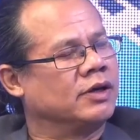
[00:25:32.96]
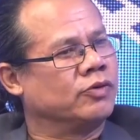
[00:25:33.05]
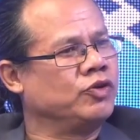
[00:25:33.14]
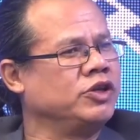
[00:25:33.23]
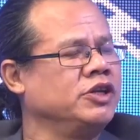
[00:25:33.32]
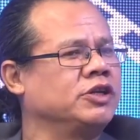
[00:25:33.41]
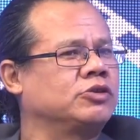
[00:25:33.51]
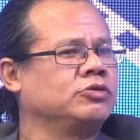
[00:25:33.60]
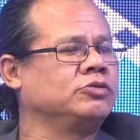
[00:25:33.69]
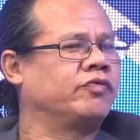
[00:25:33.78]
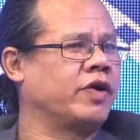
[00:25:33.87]
We need
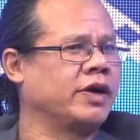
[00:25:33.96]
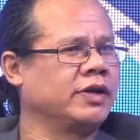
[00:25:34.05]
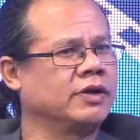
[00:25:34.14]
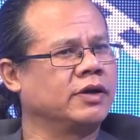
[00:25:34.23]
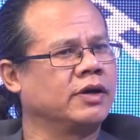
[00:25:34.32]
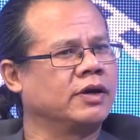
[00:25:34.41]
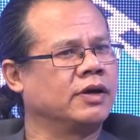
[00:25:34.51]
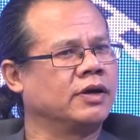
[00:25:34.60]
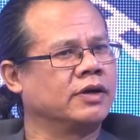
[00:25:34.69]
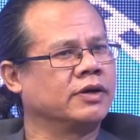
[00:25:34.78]
to find uh,